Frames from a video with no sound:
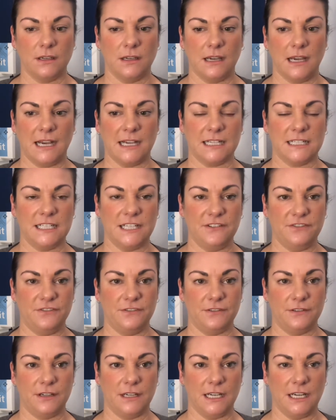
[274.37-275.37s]

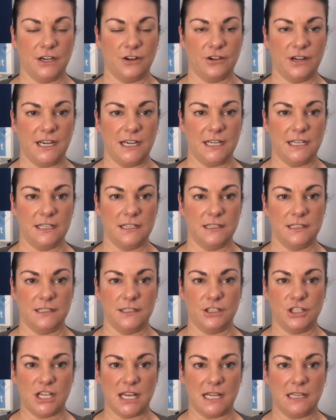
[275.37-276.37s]
active
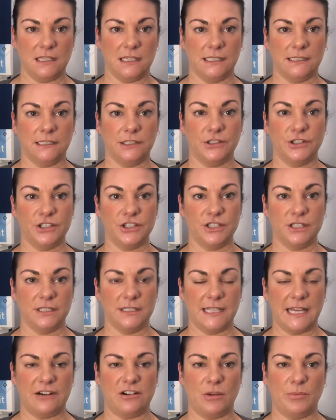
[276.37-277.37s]
ingredient gel and
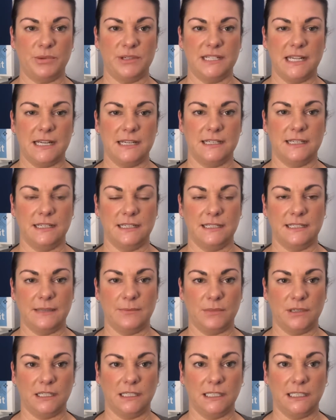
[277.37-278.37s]
lotion, they're all presented
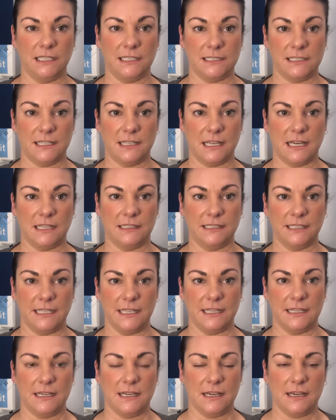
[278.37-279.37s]
similarly to that,
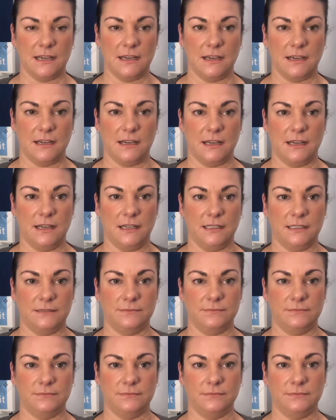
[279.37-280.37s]
the
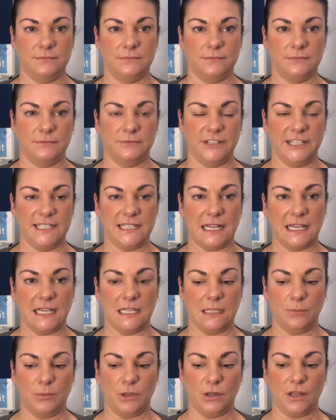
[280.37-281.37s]

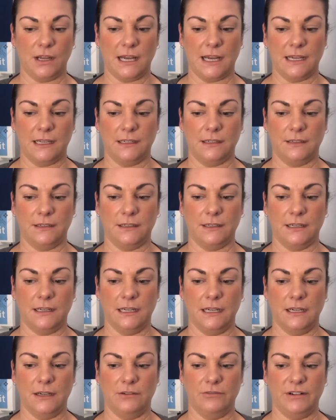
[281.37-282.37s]
recyclable and
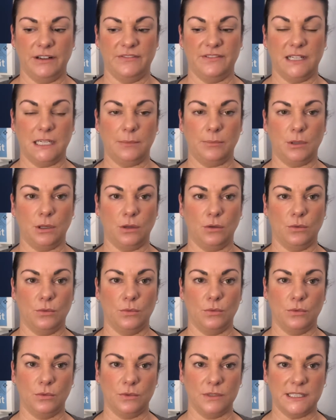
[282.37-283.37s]
refillable
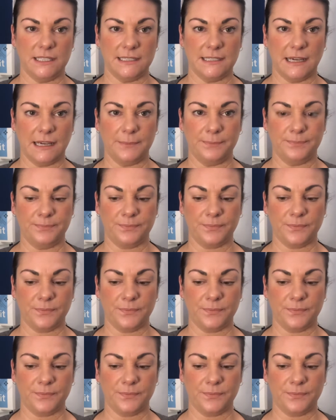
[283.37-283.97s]
design.